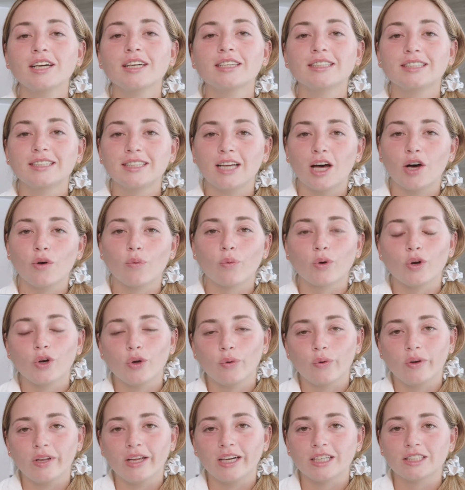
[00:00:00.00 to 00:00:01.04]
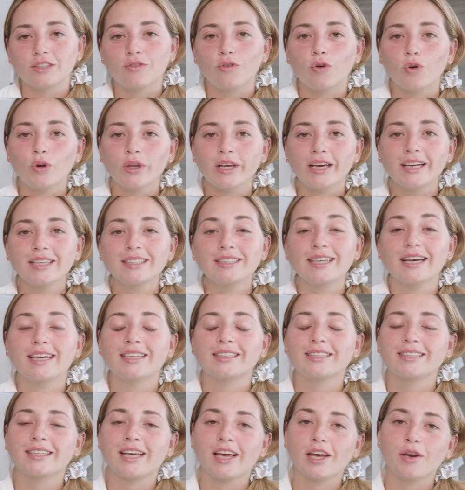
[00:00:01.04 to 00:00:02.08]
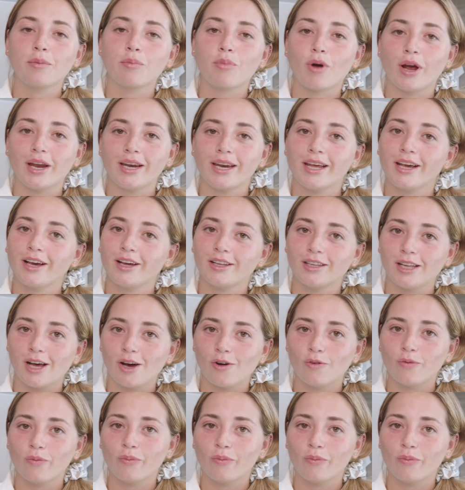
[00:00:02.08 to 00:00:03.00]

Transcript: cell renewal exfoliant, and skin brightening glow.